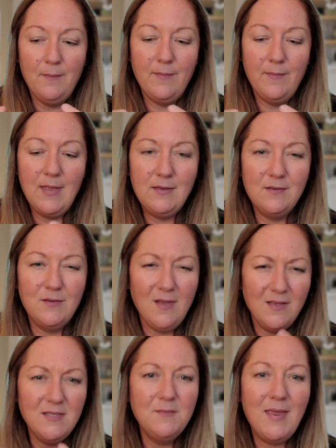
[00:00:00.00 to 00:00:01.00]
it
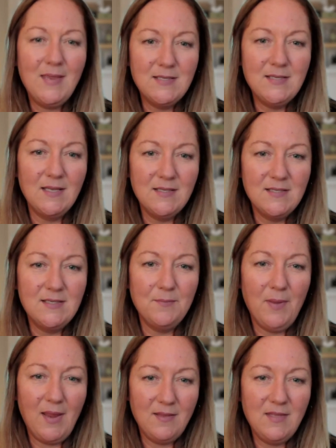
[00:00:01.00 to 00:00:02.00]
does make sense to
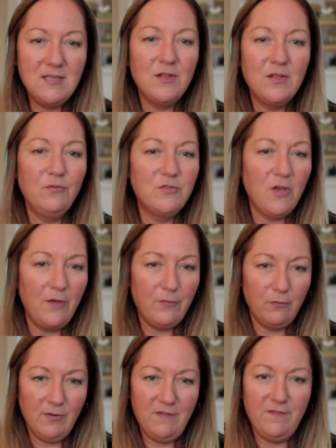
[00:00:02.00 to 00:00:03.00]
pay these loans off or
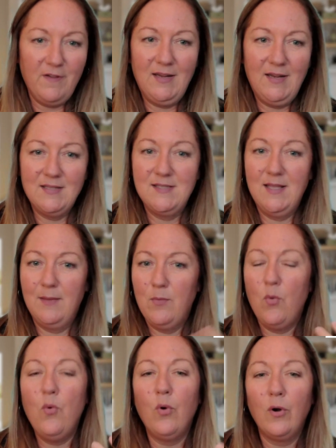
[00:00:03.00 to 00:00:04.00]
refinance them.
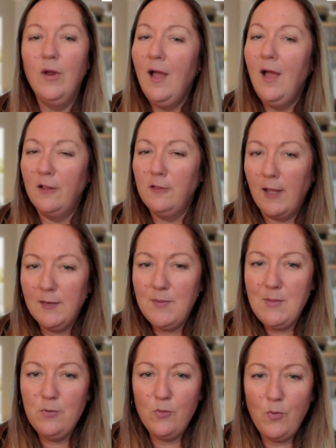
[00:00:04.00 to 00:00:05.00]
Or a lot of
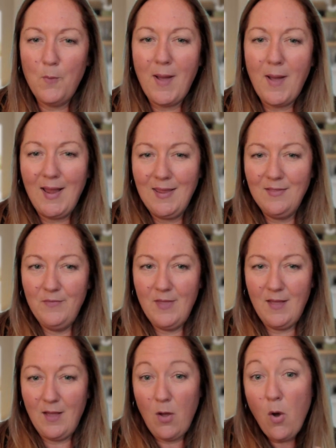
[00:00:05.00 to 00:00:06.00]
people will buy
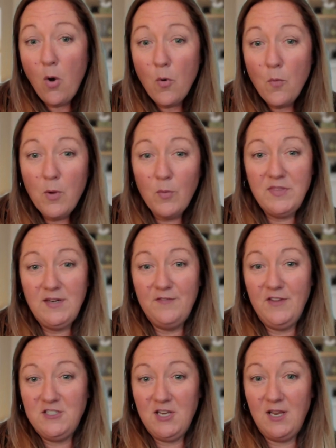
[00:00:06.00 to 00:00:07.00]
a home with an
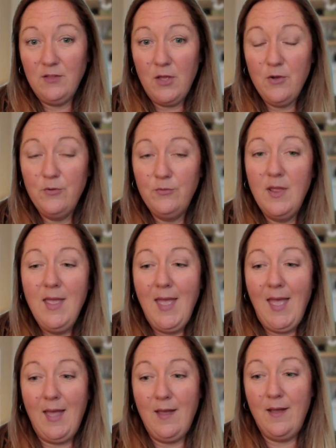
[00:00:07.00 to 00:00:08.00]
FHA loan,
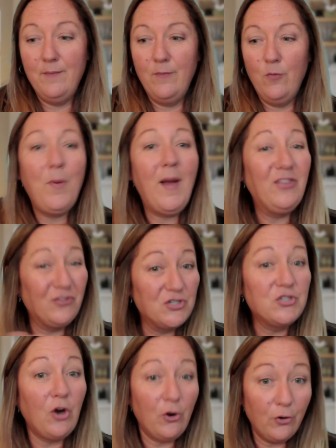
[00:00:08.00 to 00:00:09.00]
will buy their
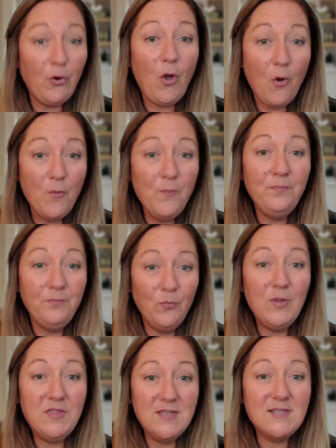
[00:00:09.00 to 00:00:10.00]
starter home
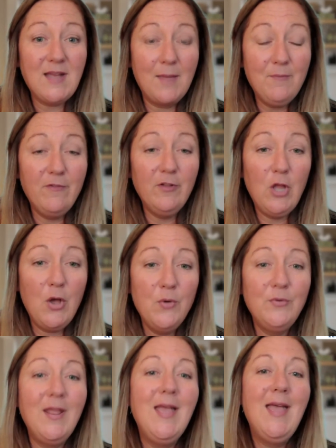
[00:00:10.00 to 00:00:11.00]
with this type of a
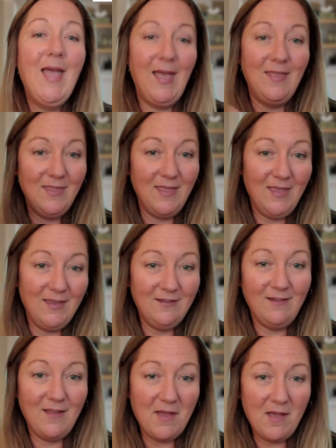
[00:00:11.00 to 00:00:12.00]
loan. And
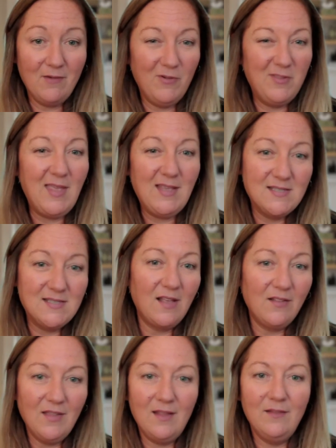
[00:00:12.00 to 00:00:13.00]
then when they
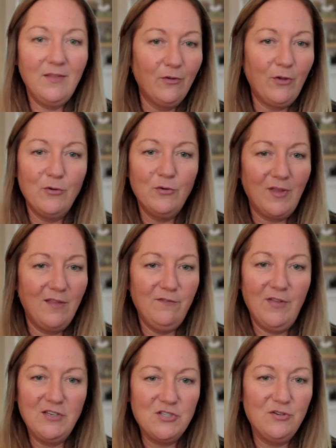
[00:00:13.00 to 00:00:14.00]
sell it, they'll go to
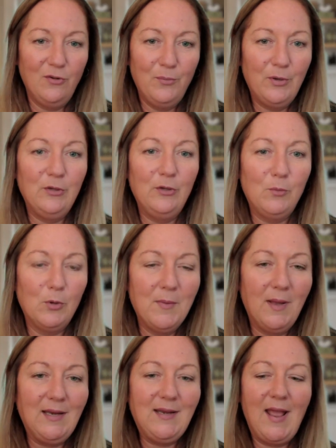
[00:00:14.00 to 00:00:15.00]
conventional, put a little more
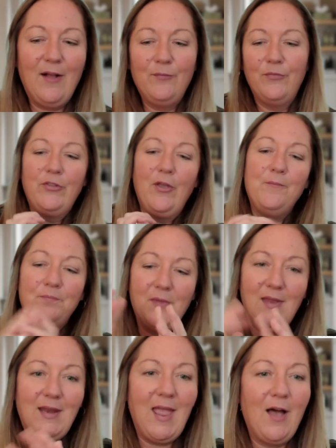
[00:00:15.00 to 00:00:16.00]
money down. So
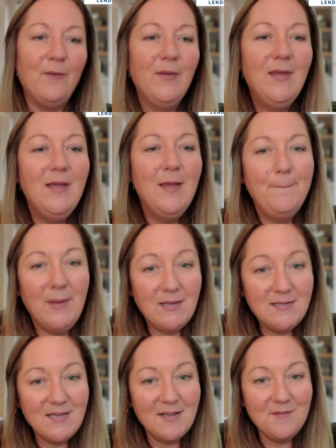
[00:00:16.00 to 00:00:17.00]
anyhow,
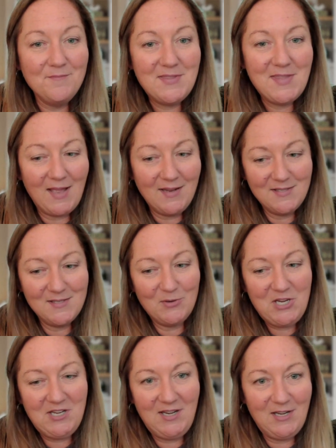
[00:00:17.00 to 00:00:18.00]
but that's
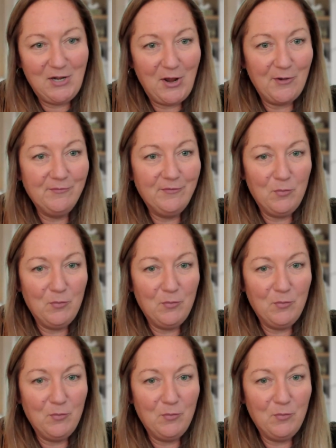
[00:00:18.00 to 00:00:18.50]
what you need to know for